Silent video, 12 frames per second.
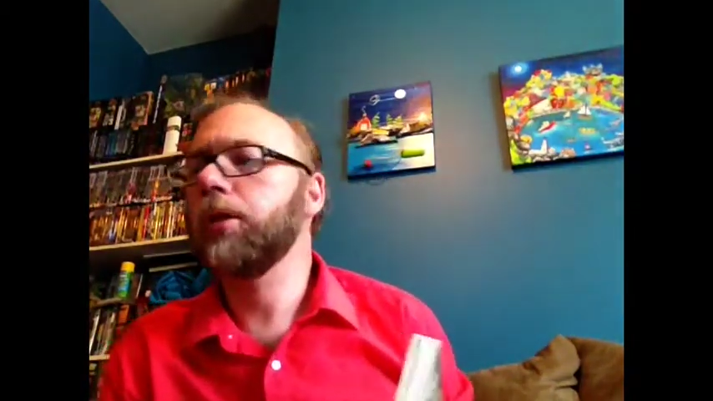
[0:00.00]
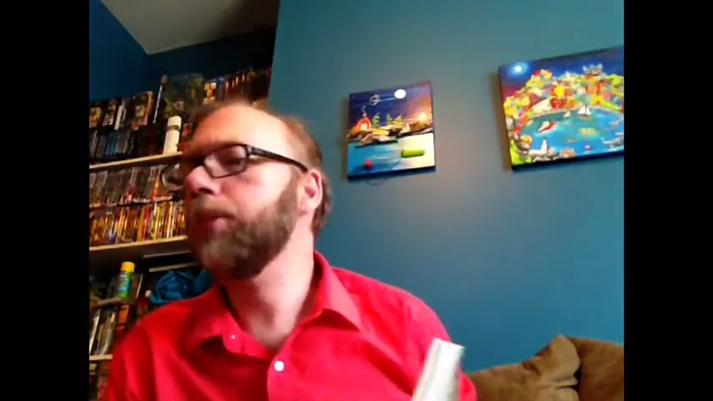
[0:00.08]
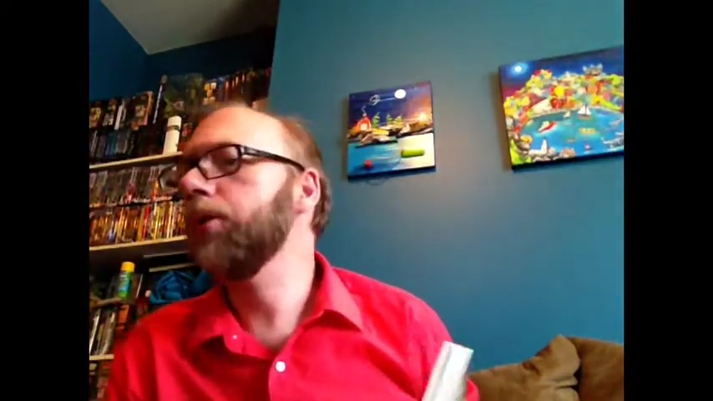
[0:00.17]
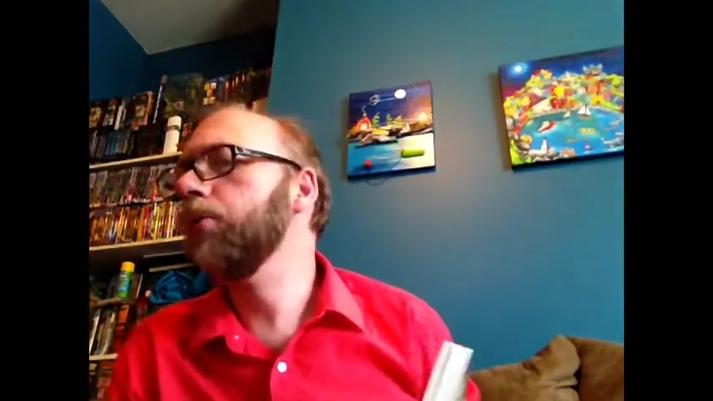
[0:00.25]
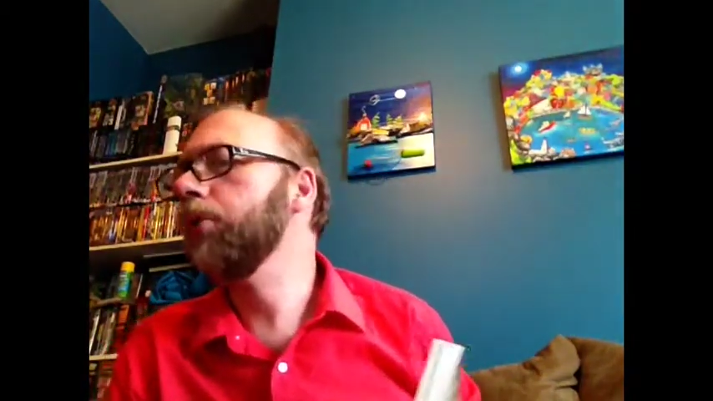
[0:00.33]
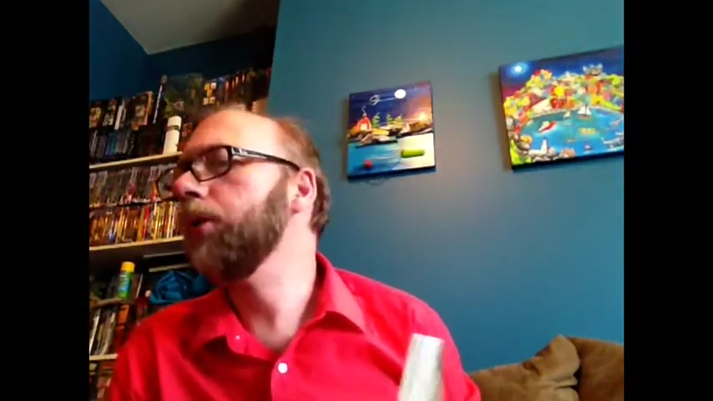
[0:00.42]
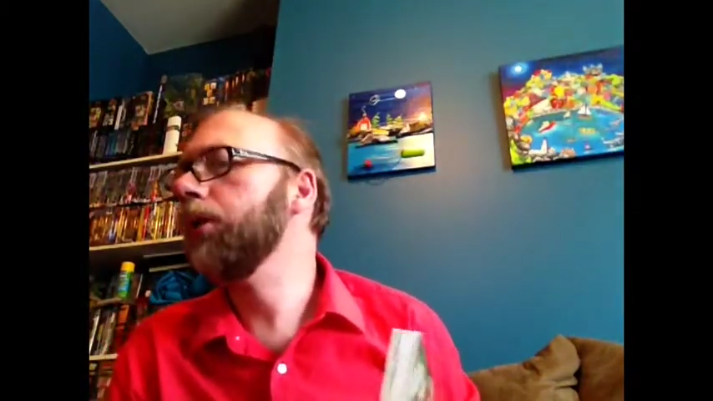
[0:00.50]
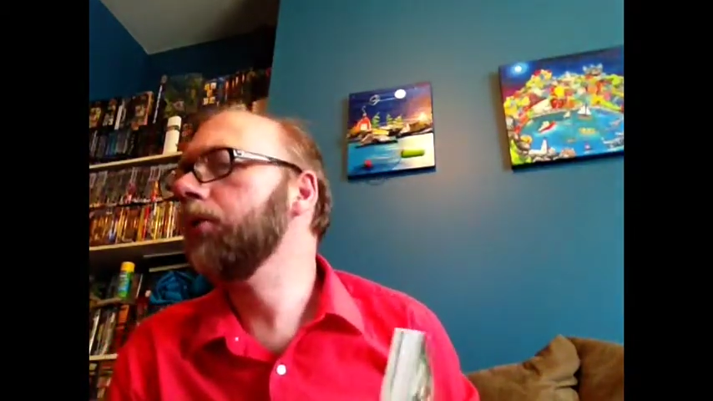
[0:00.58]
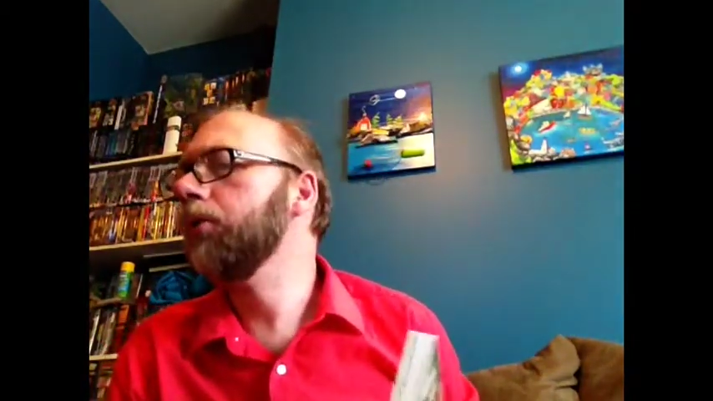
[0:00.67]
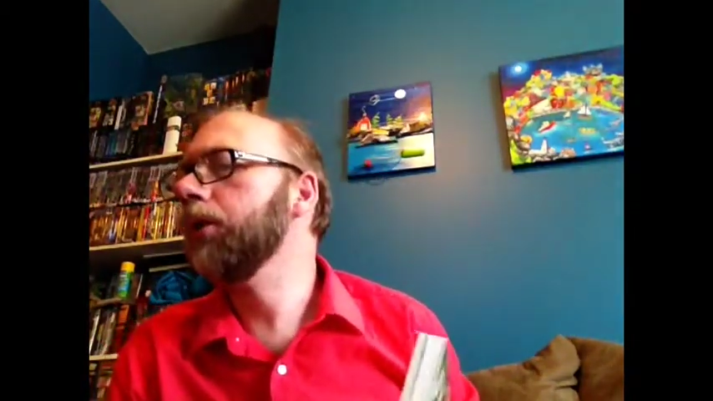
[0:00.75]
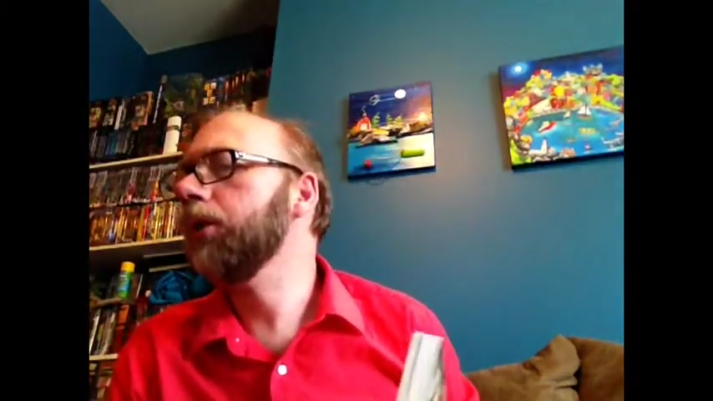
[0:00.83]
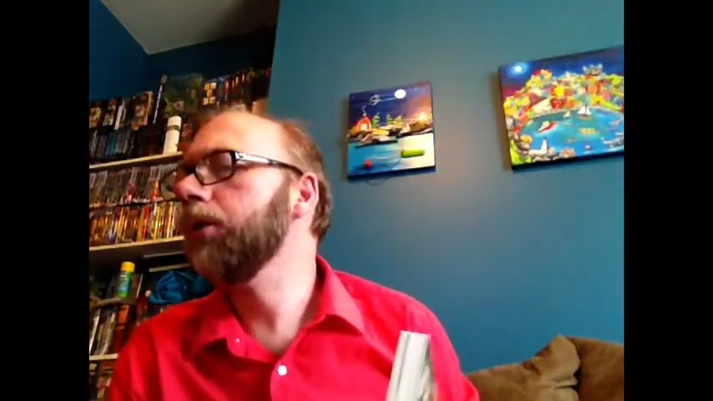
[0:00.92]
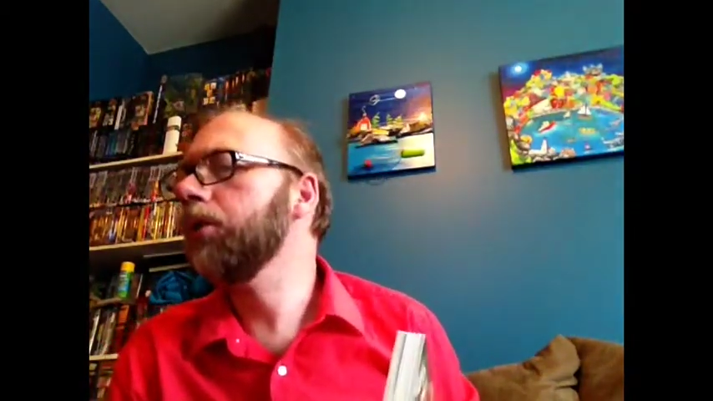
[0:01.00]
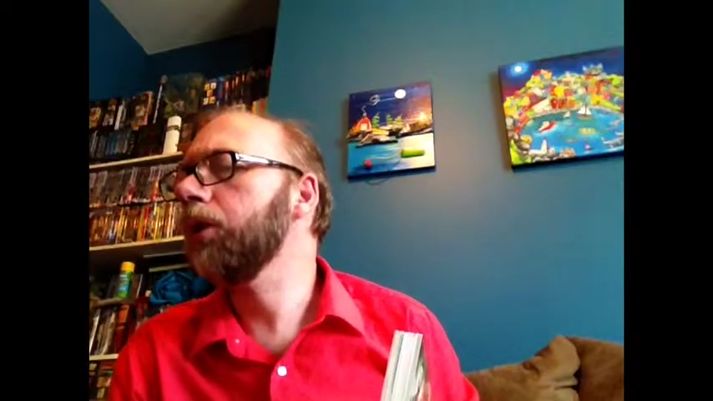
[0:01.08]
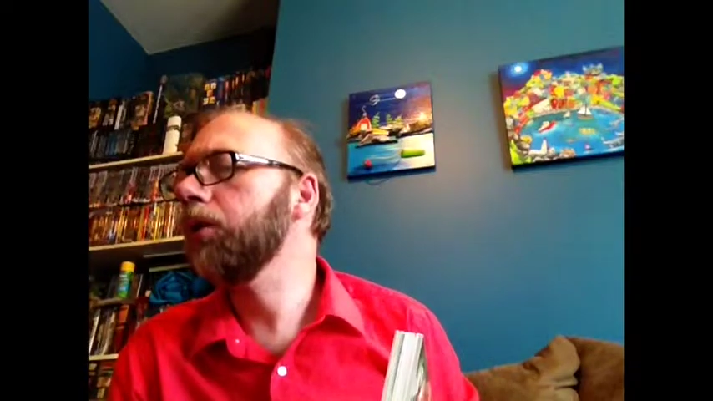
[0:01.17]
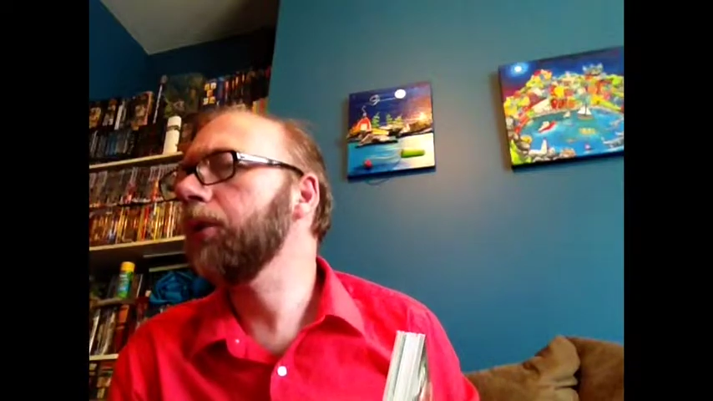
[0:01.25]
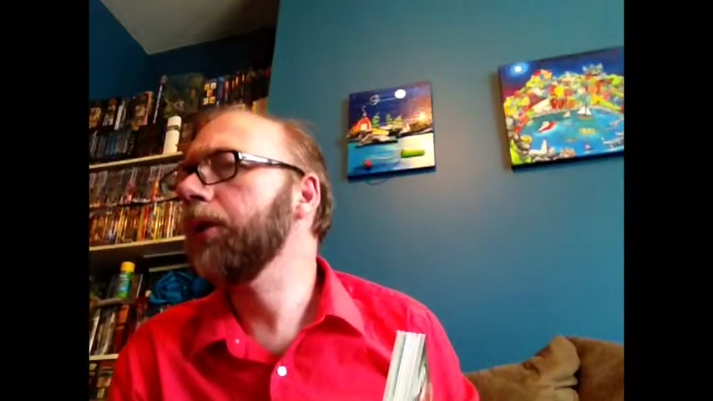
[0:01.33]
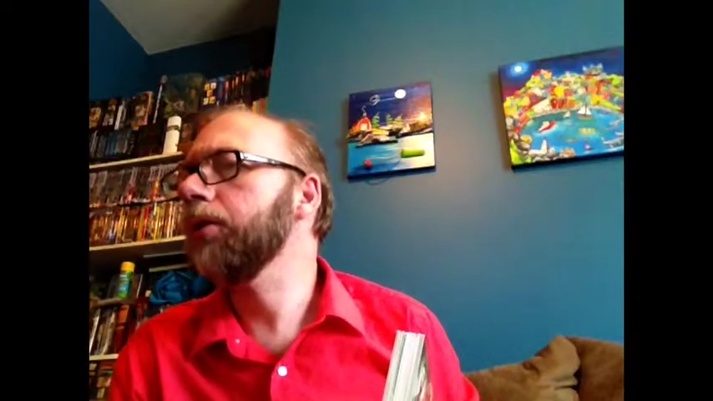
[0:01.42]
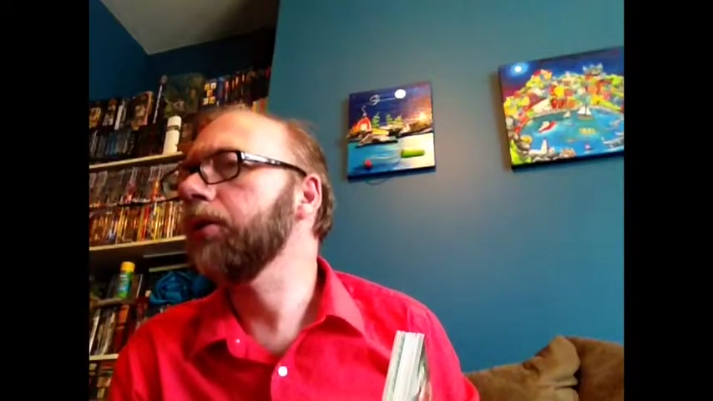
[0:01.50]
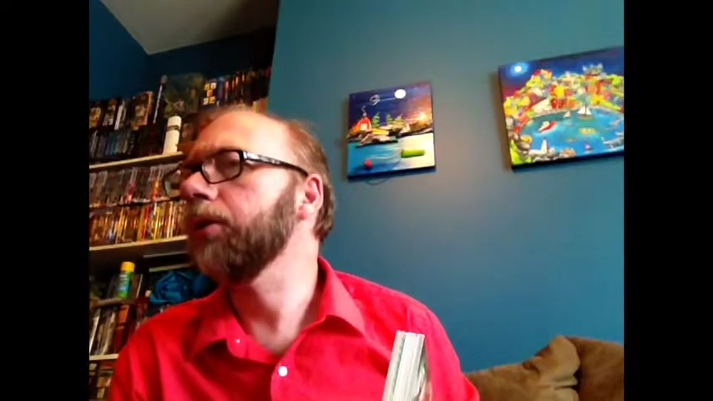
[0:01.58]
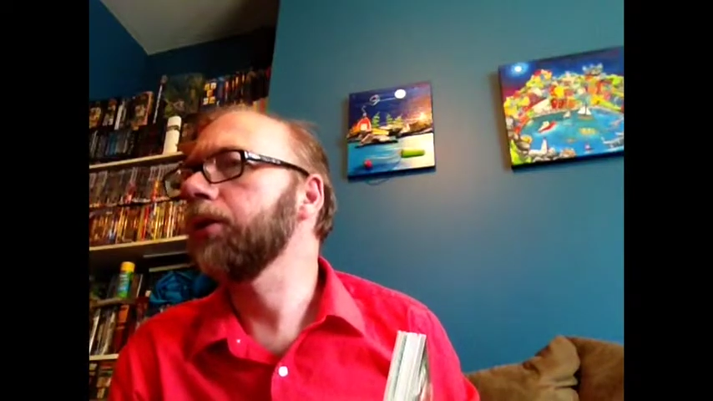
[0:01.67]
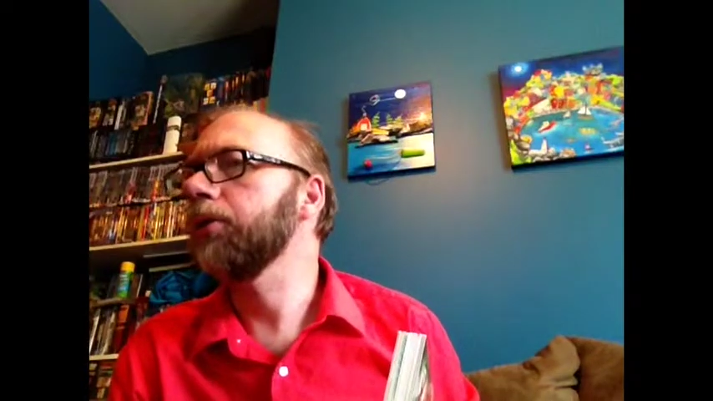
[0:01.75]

but I really, really enjoyed watching this.